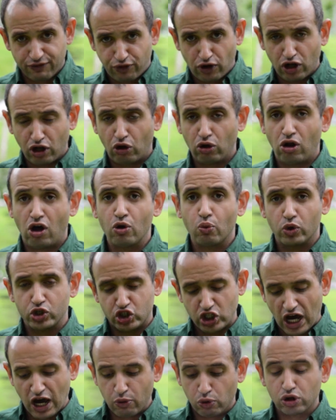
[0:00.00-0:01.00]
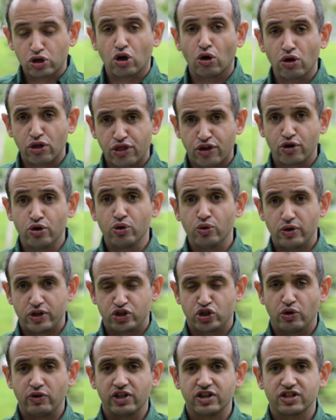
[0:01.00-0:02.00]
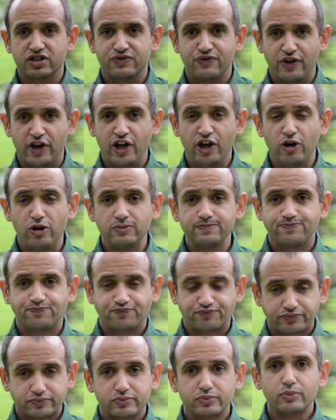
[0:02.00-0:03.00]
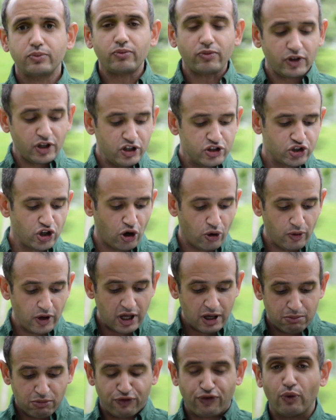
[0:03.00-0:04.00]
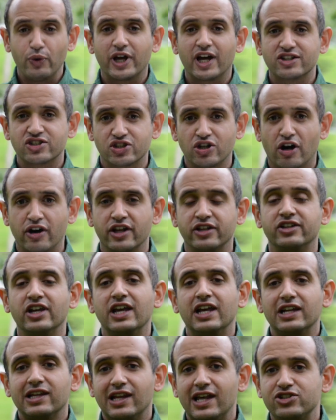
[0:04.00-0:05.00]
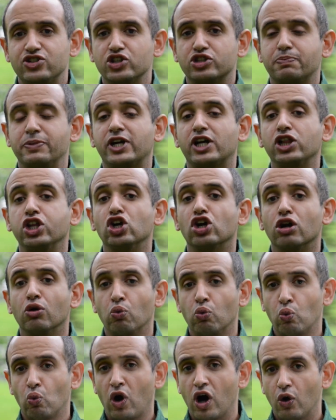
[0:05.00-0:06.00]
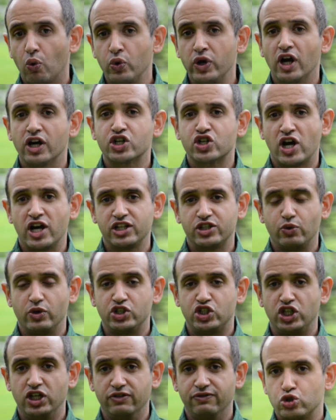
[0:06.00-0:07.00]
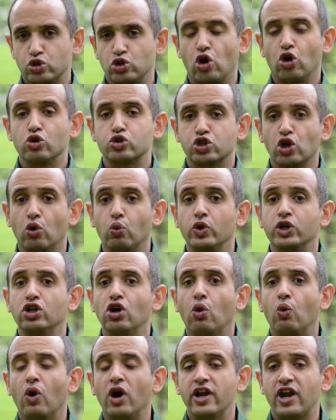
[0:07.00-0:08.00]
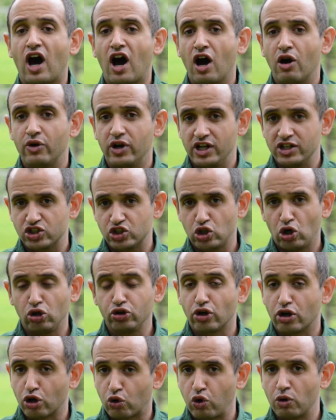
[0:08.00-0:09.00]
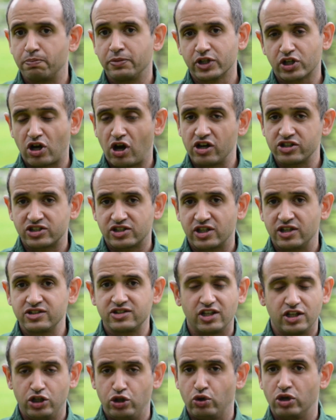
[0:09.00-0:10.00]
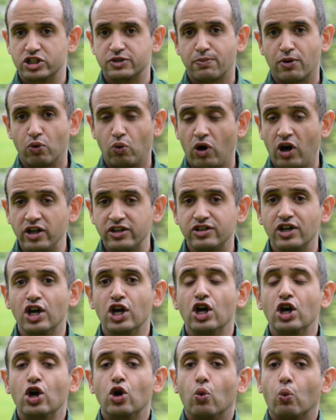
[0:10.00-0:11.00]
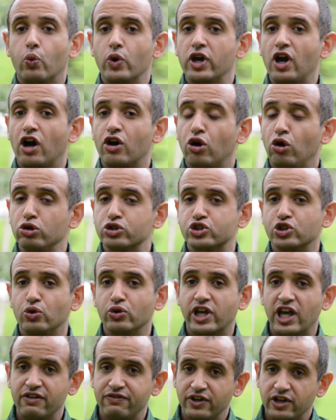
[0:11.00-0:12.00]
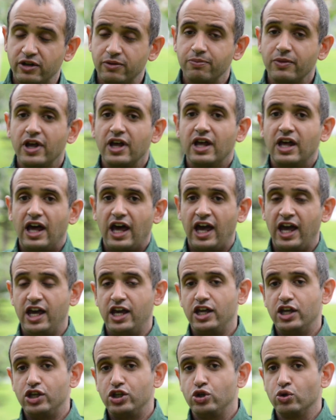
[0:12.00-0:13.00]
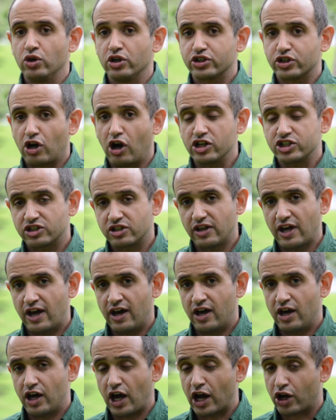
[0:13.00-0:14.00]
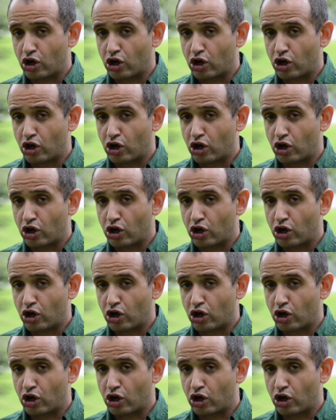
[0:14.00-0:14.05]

follow along, which I will go through during this video. So before we get started, let's just be clear on what we are trying to achieve. So we know what our installed or equipment cost is in units per watt. We are also given a unit cost, a